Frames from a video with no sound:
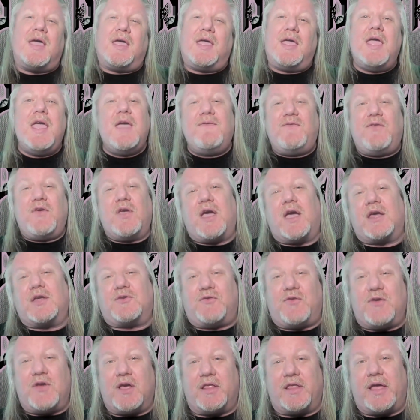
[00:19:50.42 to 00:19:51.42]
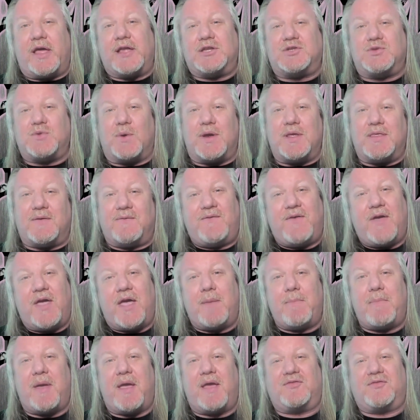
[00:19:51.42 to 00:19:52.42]
If you guys feel like joining the
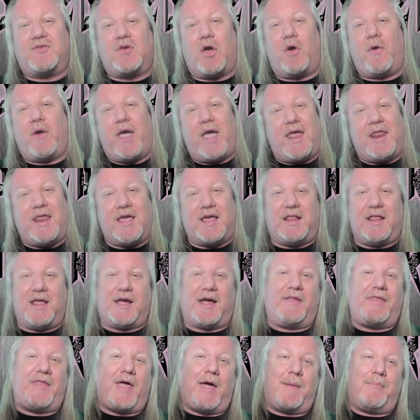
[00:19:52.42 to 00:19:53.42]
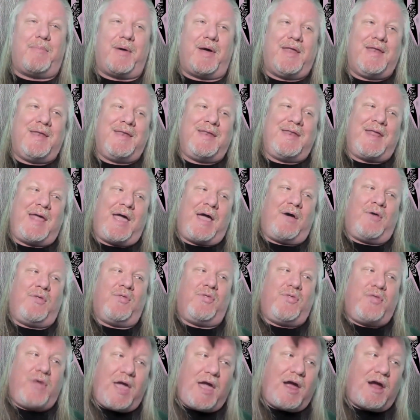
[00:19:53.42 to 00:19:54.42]
fan base, go ahead and click on that button
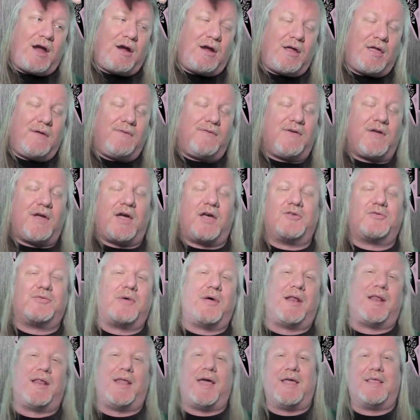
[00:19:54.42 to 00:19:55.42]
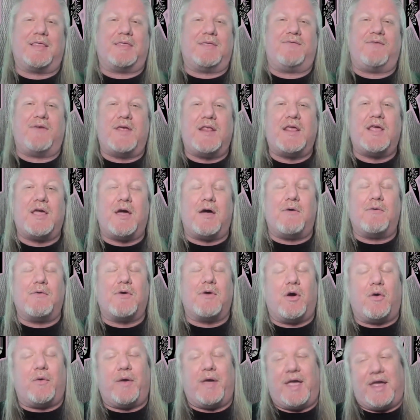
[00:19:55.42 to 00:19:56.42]
down there. If you guys want to like the video,
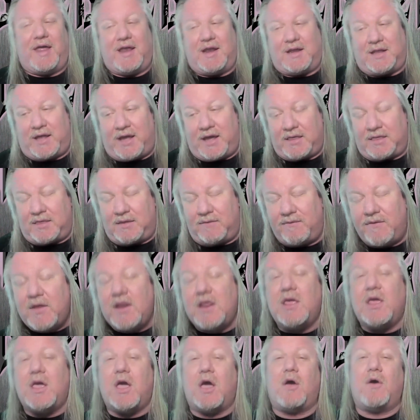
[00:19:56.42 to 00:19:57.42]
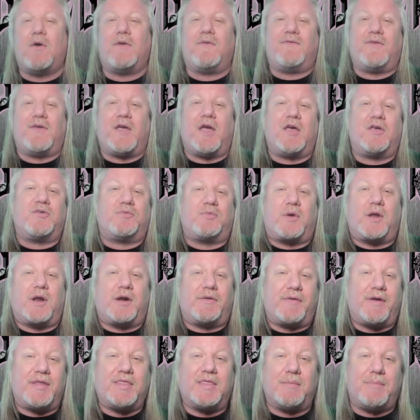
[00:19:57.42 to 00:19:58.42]
go ahead and like the video. If you guys want
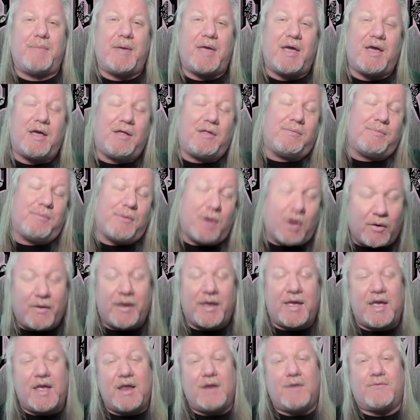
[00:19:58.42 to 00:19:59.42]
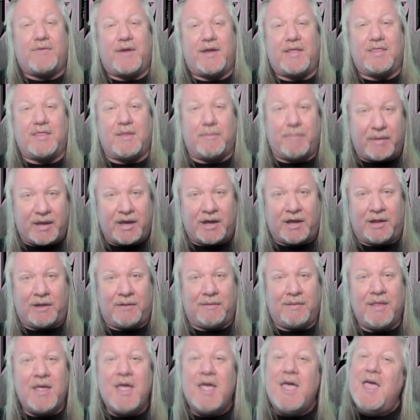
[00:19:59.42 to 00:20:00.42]
to ring the bell, go ahead and ring the
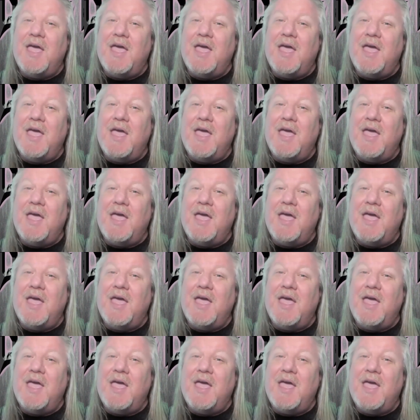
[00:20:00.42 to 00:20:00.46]
bell.